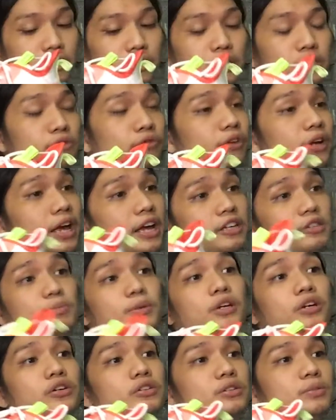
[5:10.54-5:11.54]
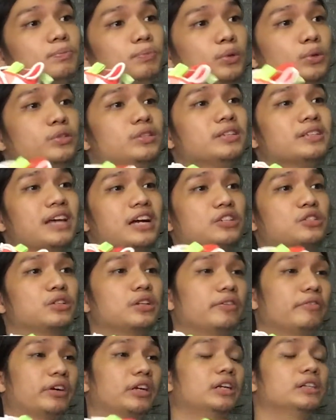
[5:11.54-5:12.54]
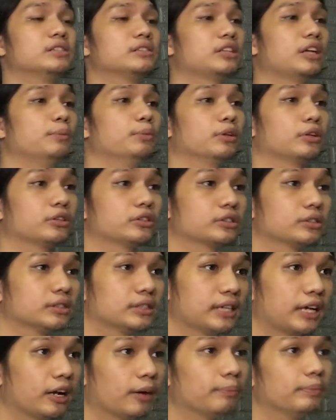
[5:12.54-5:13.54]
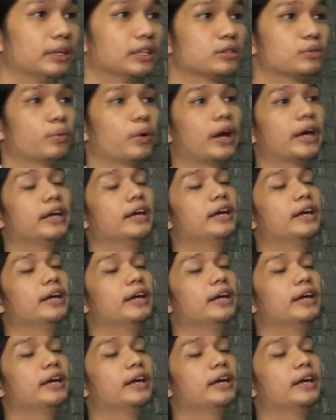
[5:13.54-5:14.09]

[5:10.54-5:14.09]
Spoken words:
the reason for that is because Boost is actually a very unstable cushion setup. That's why